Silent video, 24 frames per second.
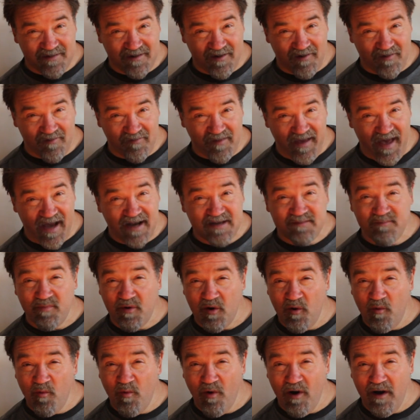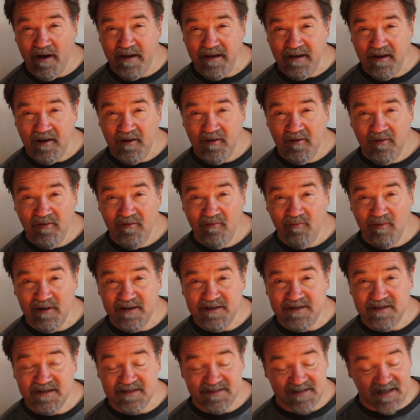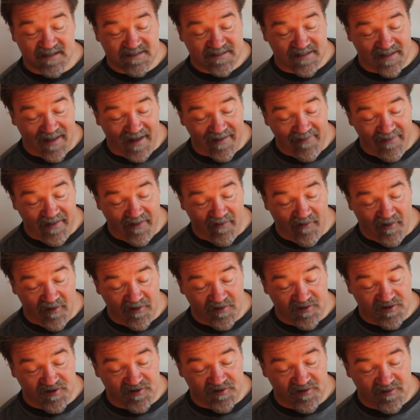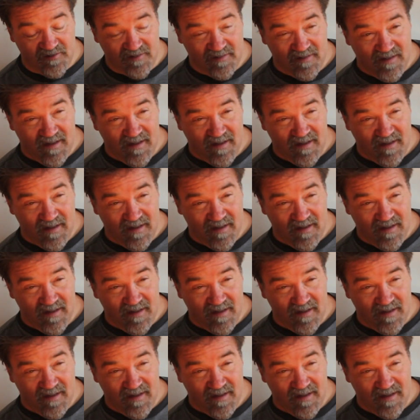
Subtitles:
called the X Pro 1, which is slightly larger,